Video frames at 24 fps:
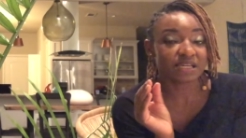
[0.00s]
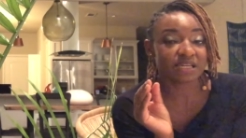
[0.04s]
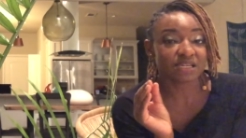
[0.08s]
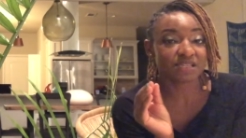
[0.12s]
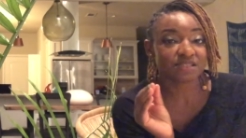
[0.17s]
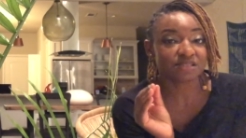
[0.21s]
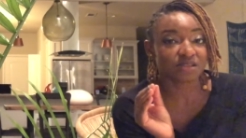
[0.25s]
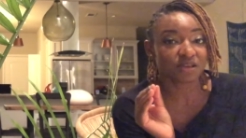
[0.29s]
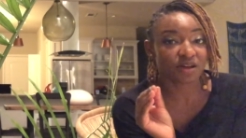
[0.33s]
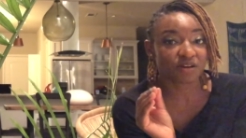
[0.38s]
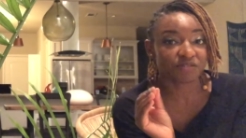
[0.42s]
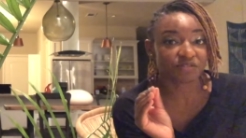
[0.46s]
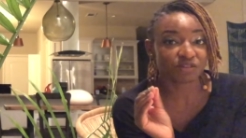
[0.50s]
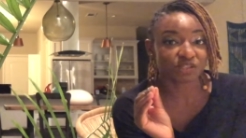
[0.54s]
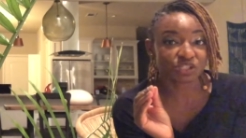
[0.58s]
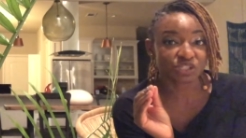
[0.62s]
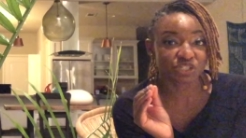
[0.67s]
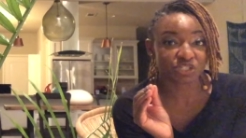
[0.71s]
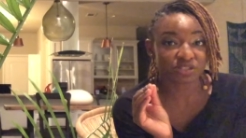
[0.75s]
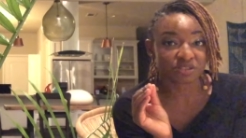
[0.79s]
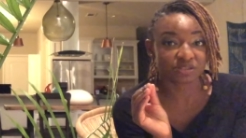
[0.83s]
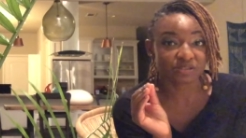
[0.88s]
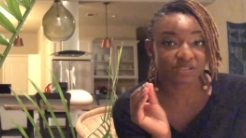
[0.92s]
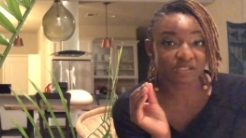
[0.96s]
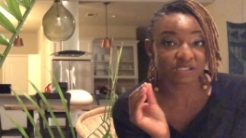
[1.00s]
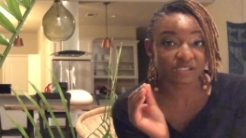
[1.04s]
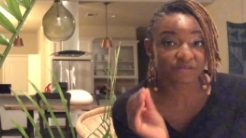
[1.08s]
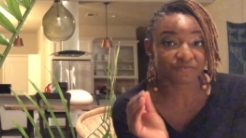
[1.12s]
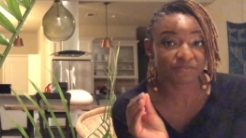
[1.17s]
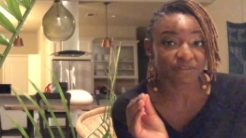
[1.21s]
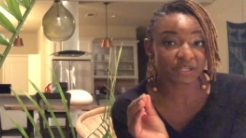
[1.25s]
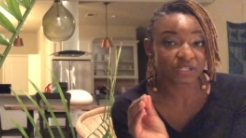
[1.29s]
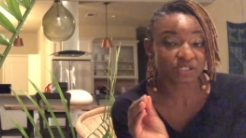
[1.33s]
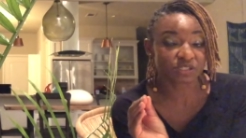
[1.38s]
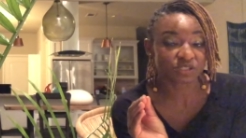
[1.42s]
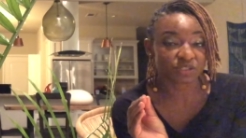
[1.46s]
esophageal
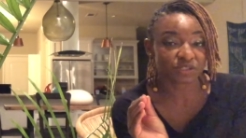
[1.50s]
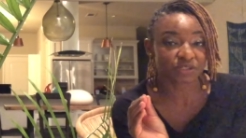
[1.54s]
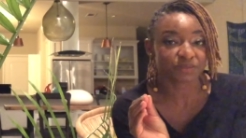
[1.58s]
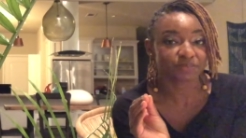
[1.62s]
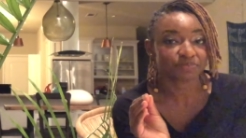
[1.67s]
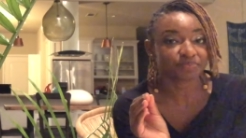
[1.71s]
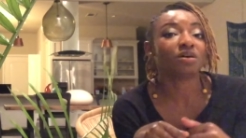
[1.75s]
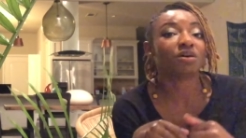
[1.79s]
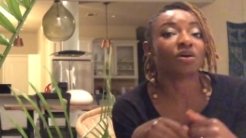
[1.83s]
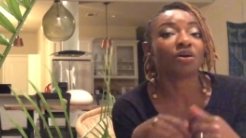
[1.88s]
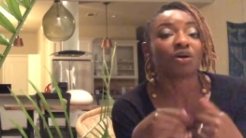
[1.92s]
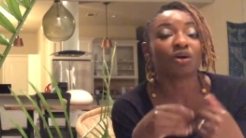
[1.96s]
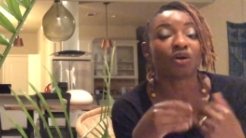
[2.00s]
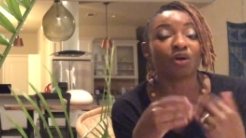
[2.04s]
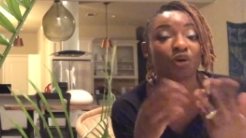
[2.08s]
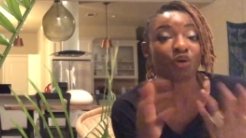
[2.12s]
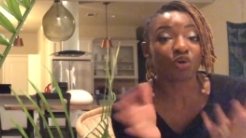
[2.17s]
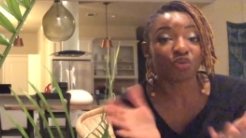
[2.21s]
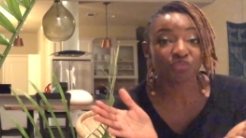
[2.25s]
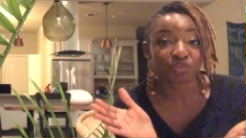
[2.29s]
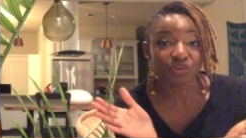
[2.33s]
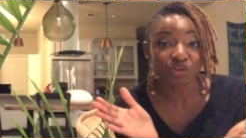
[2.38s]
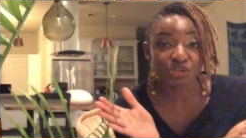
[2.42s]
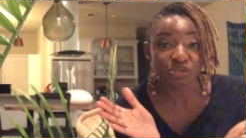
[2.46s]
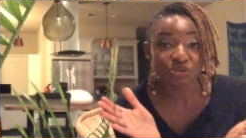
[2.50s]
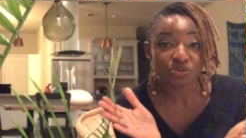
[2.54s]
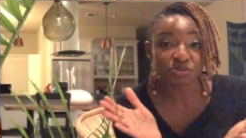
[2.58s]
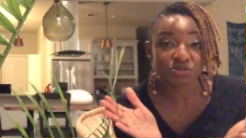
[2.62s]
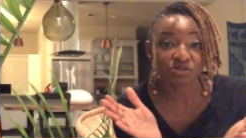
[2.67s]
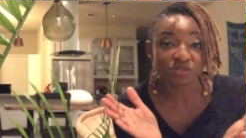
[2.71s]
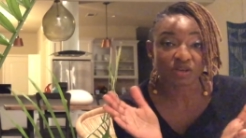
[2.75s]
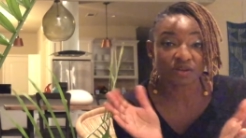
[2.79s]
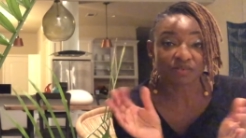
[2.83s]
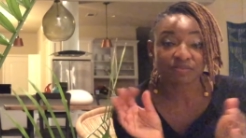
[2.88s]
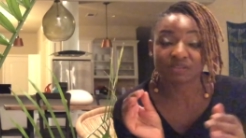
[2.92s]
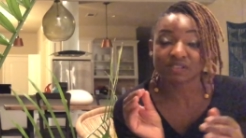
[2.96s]
sphincter or
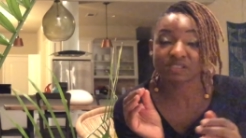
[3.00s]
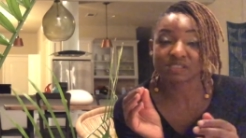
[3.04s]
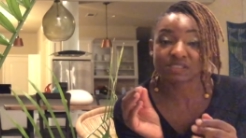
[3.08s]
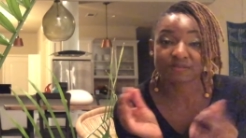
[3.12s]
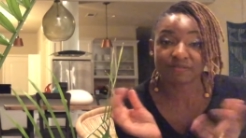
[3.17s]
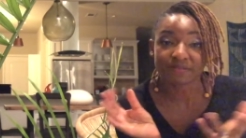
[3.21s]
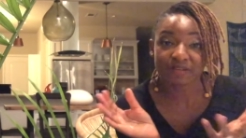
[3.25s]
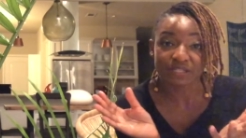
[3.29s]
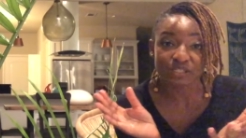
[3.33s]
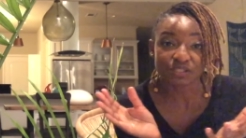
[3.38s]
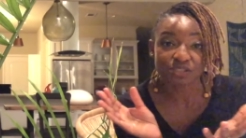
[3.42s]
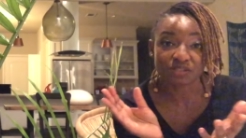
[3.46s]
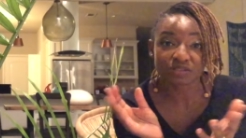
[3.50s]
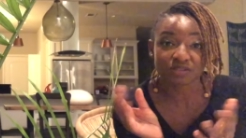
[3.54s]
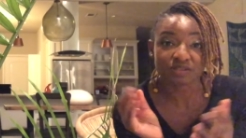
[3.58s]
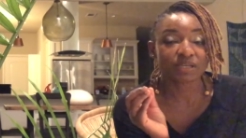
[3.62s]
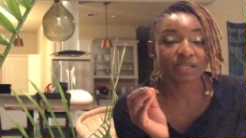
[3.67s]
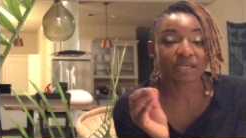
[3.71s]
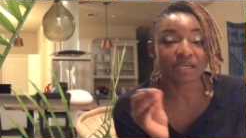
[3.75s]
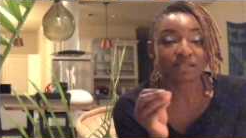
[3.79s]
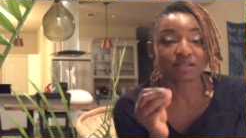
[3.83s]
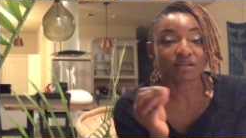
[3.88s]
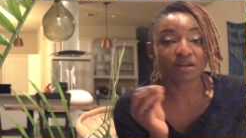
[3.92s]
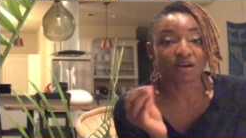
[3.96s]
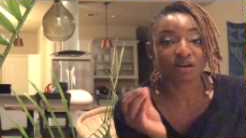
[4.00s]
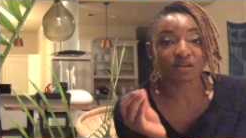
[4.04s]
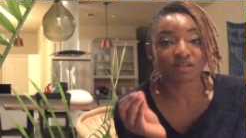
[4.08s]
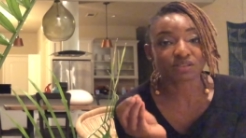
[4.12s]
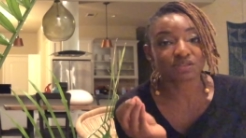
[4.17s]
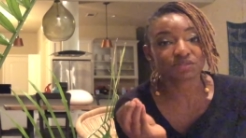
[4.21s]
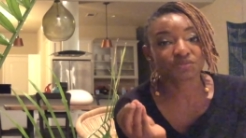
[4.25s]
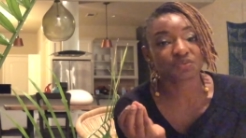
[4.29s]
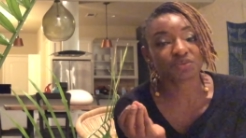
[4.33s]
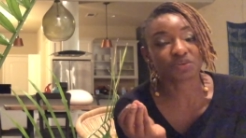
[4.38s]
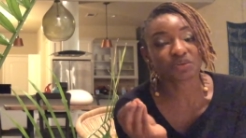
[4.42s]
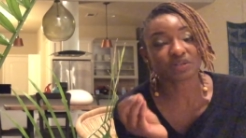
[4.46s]
overuse of the sphincter can
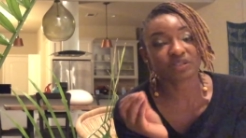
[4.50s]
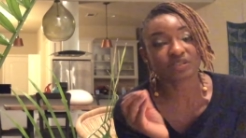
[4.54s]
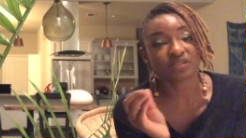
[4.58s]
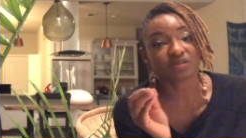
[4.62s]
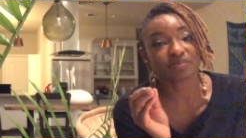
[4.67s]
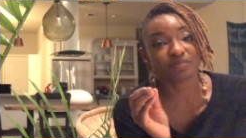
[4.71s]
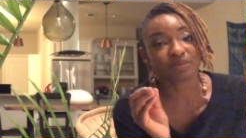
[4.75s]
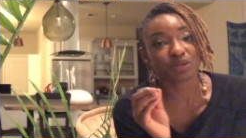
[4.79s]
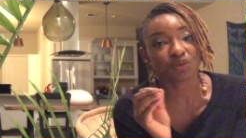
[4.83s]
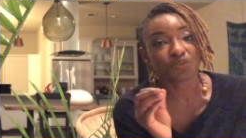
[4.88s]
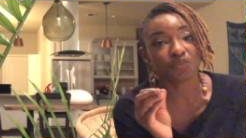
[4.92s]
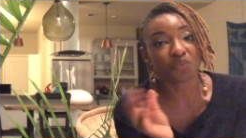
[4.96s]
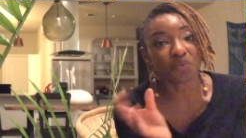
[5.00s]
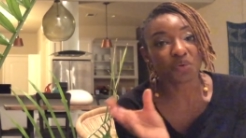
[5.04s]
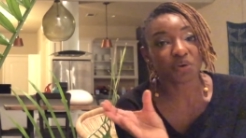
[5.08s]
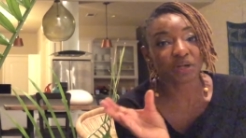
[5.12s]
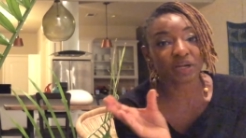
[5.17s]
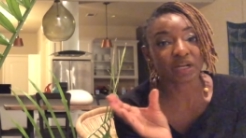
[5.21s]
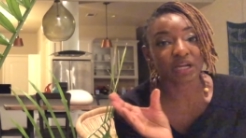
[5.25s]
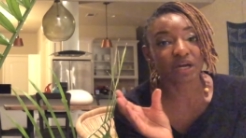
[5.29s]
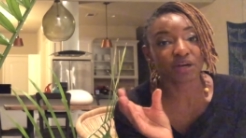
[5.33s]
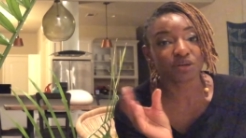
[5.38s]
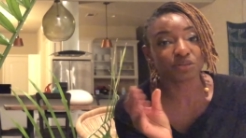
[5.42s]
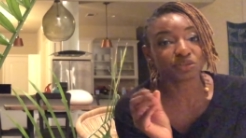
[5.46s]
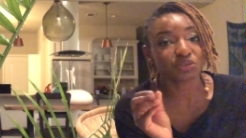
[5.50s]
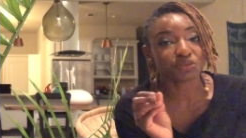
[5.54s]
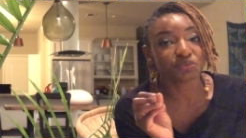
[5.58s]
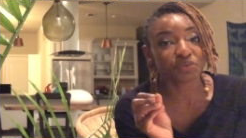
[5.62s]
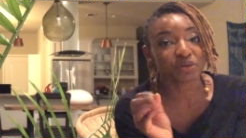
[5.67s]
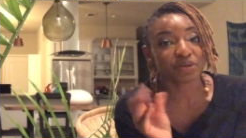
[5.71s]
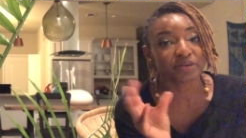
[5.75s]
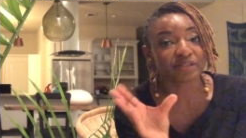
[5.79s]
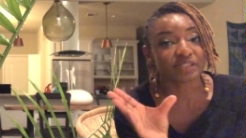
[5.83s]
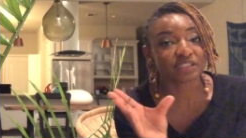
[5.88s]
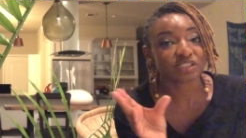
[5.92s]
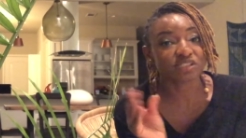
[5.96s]
cause for it to be worn out to
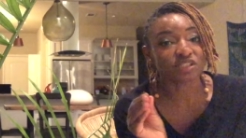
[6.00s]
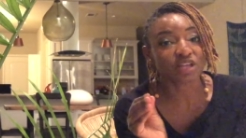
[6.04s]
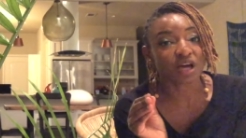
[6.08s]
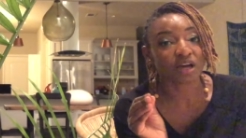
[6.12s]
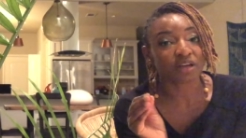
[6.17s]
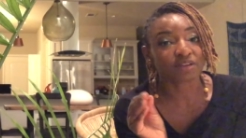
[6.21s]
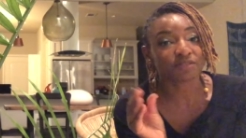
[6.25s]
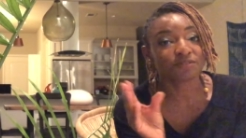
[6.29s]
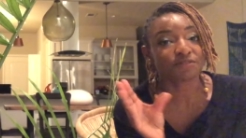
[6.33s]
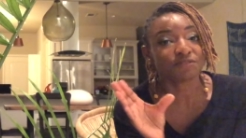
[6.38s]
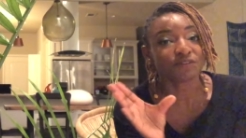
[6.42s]
where it's not